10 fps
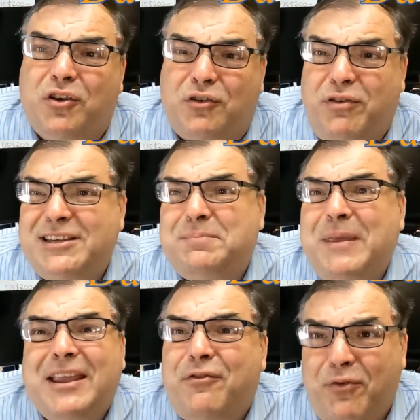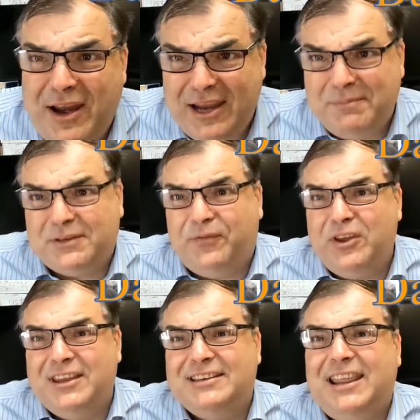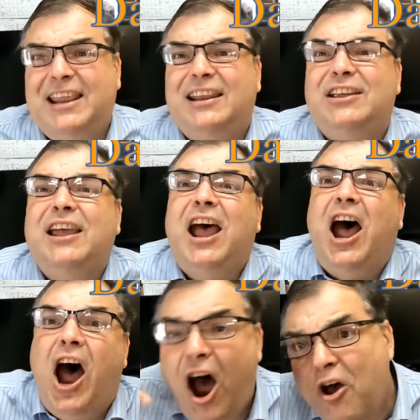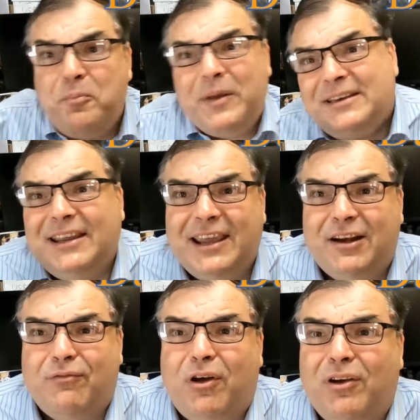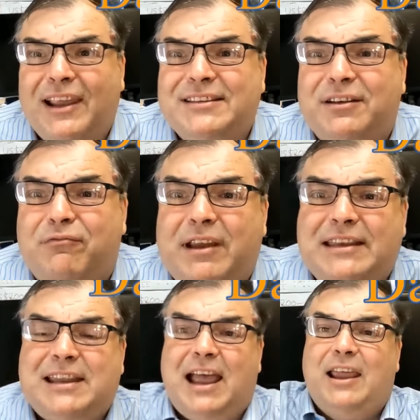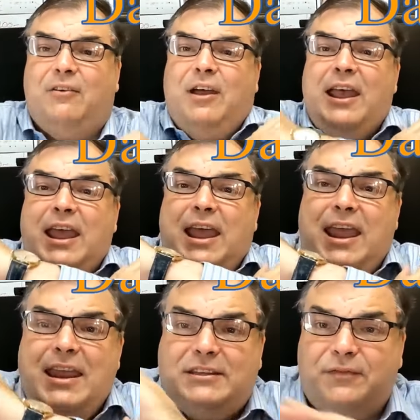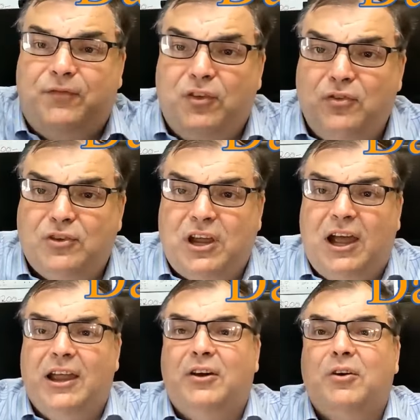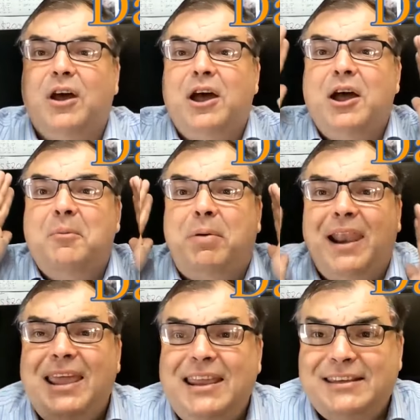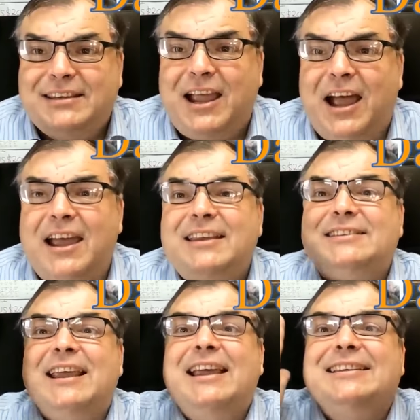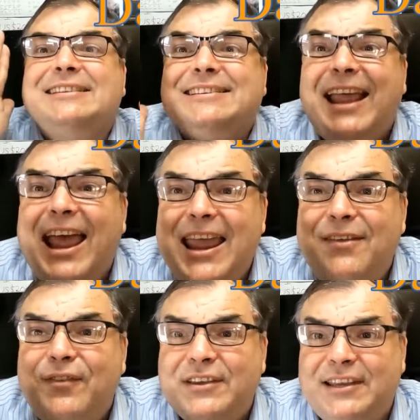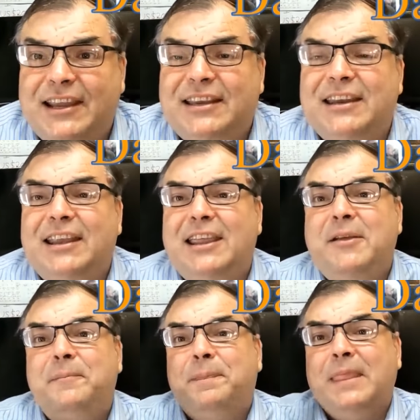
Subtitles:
Krispy Kremes for your dealer, hoping to get a Rolex at retail. It's futile. Please, guys, save your dignity.